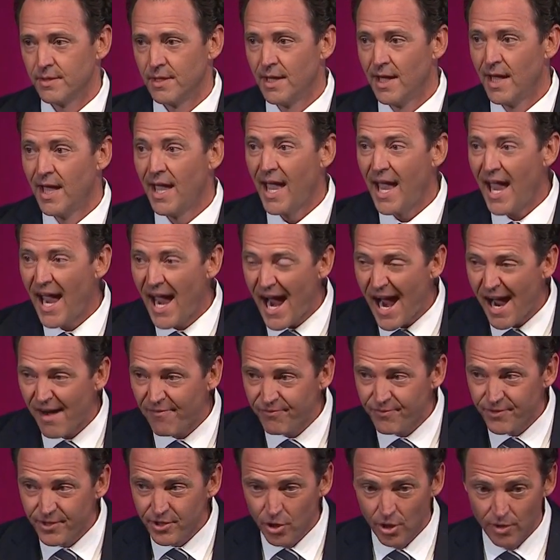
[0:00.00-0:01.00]
Half the
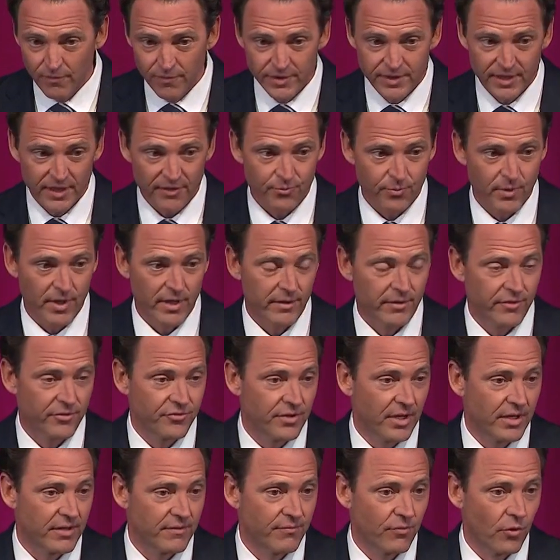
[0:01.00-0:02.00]
COVID death rate of the state
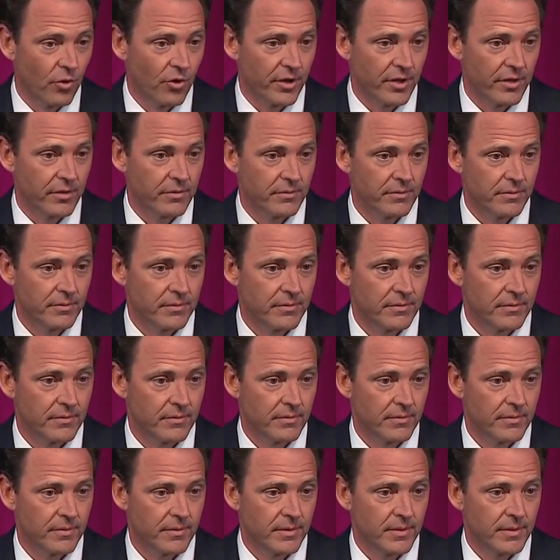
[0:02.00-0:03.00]
of Florida.
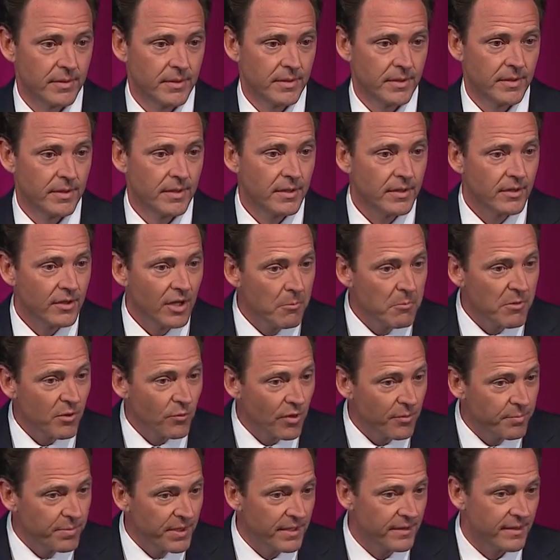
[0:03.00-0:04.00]
Let me
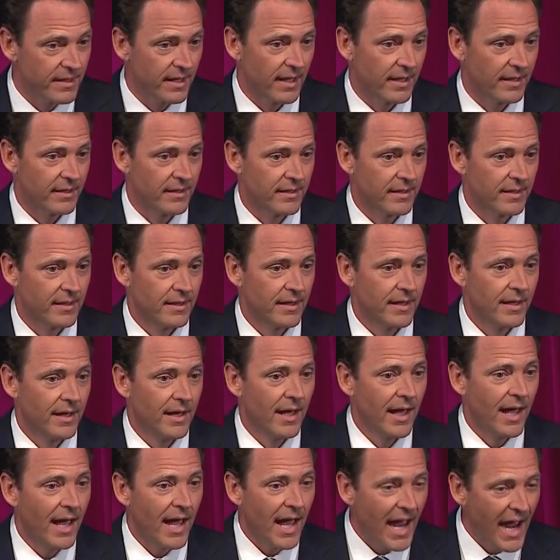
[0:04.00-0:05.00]
repeat that.
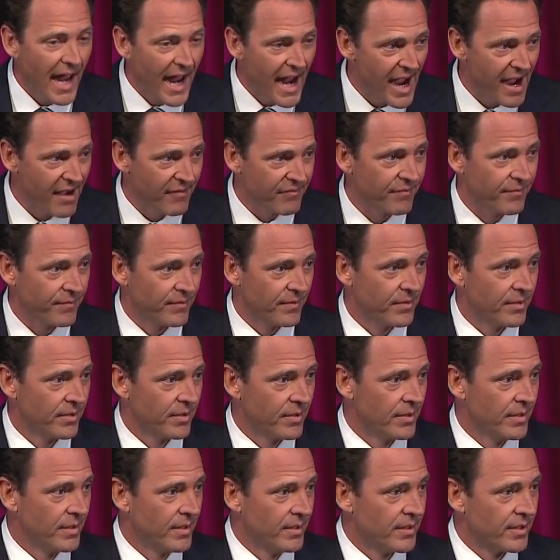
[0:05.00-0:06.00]
Half
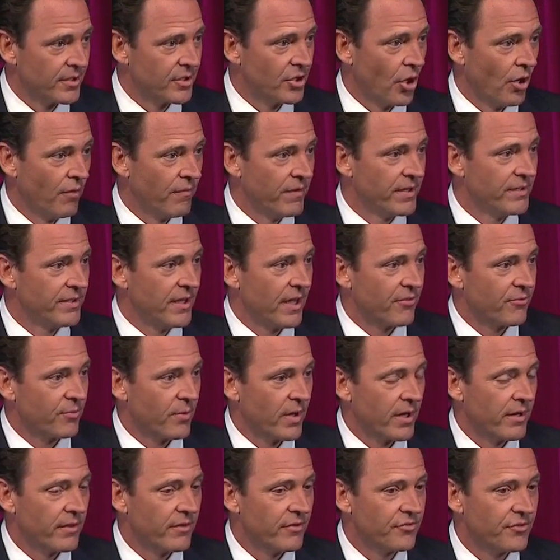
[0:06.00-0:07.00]
the COVID death rate
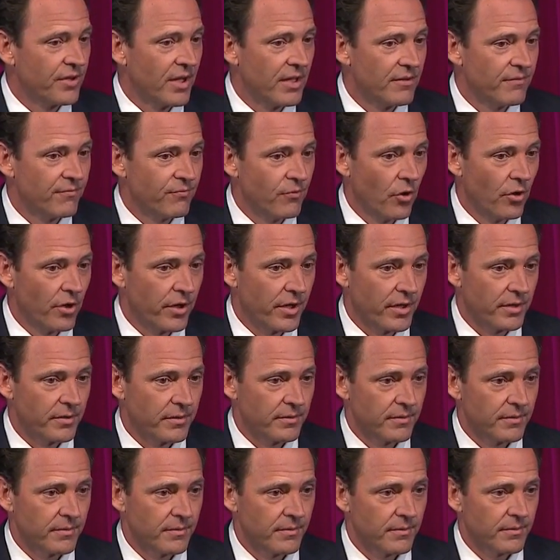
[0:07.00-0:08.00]
of the state of Florida.
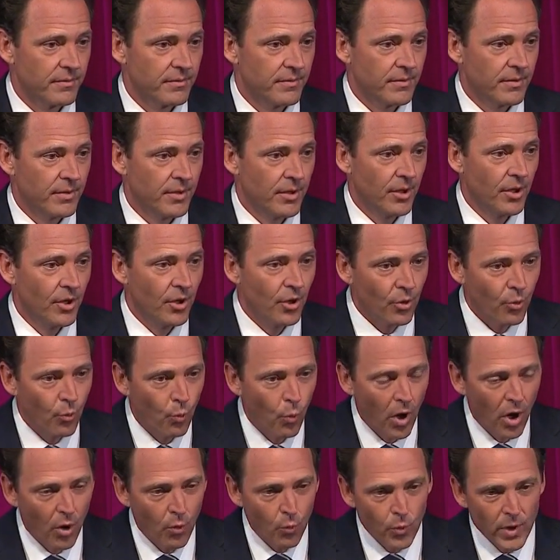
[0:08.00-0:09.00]

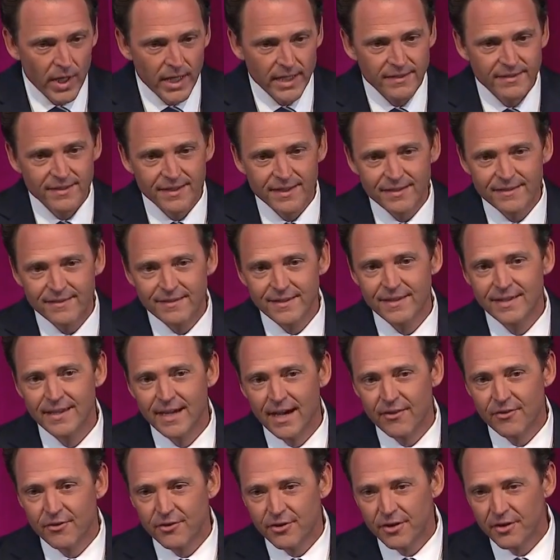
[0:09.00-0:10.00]
What we did
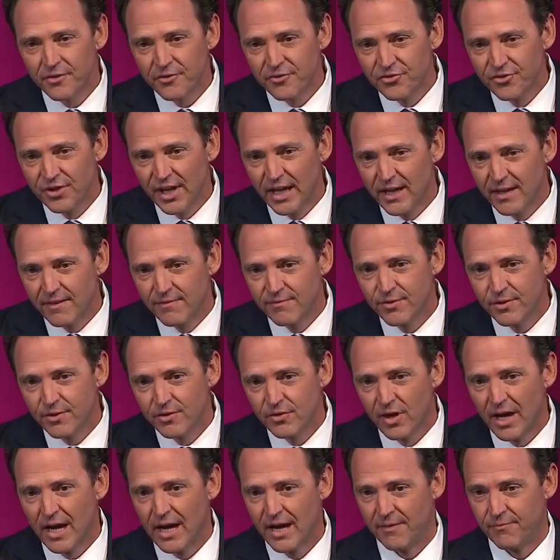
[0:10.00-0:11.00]
together saved
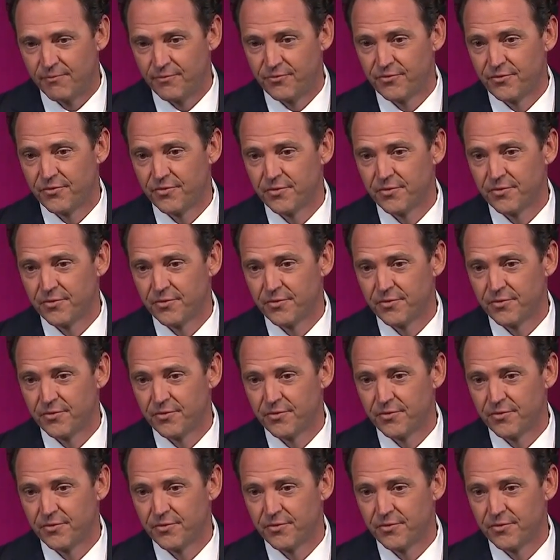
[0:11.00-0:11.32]
lives.